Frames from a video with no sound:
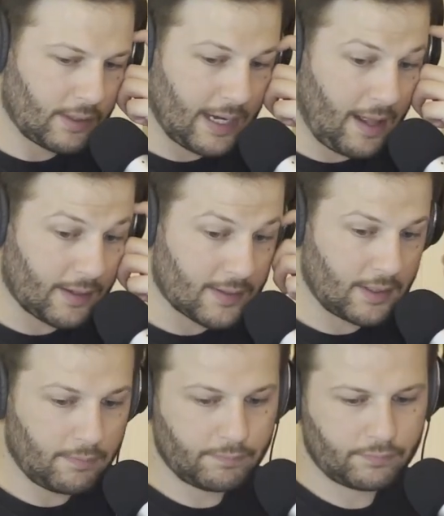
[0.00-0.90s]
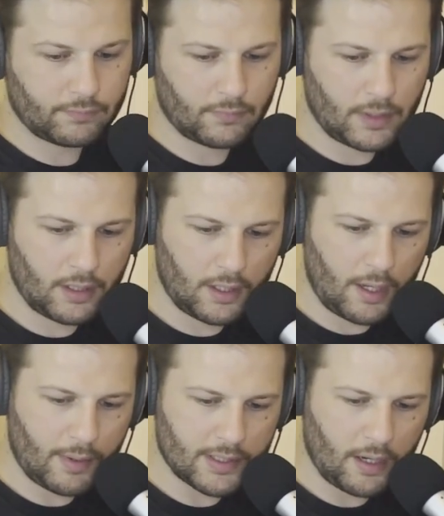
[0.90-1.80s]
the Galaxy.
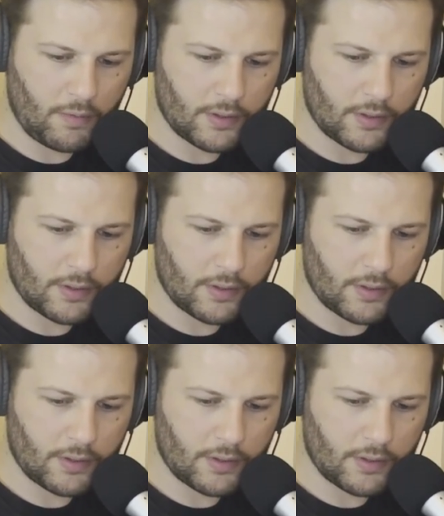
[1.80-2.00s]
How many is that?